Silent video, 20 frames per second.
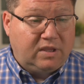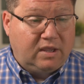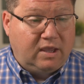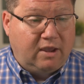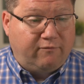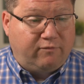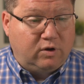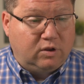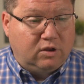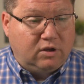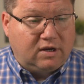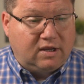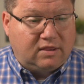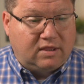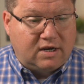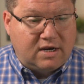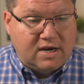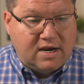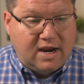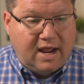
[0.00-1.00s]
If we look at
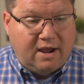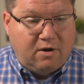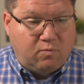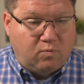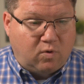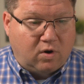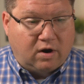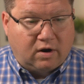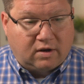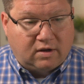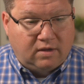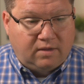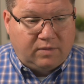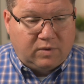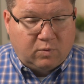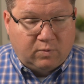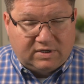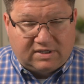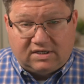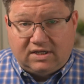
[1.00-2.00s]
the network,
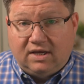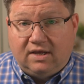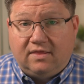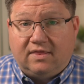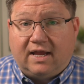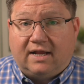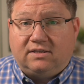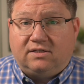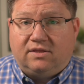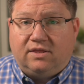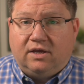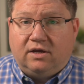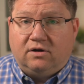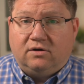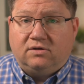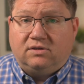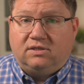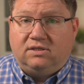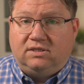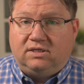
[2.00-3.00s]
we see that
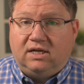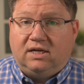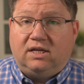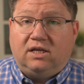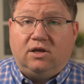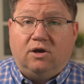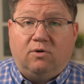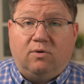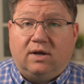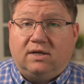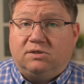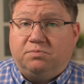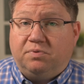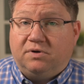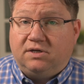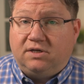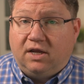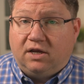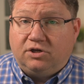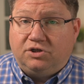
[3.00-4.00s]
there's DDoS
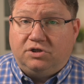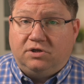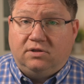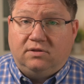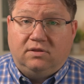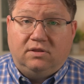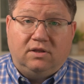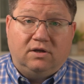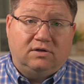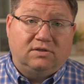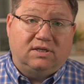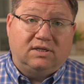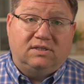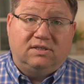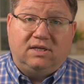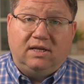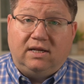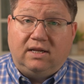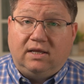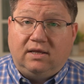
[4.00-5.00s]
protection, there's a
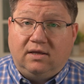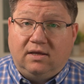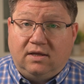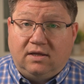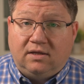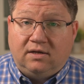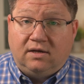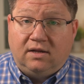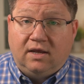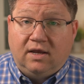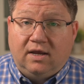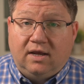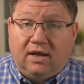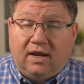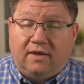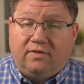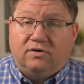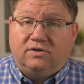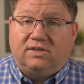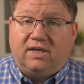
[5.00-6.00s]
CDN,
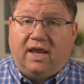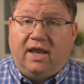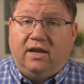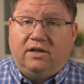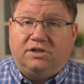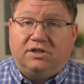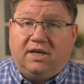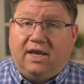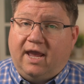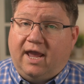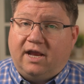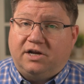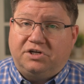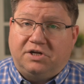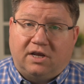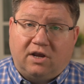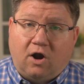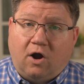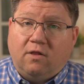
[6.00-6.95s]
and there's edge caching.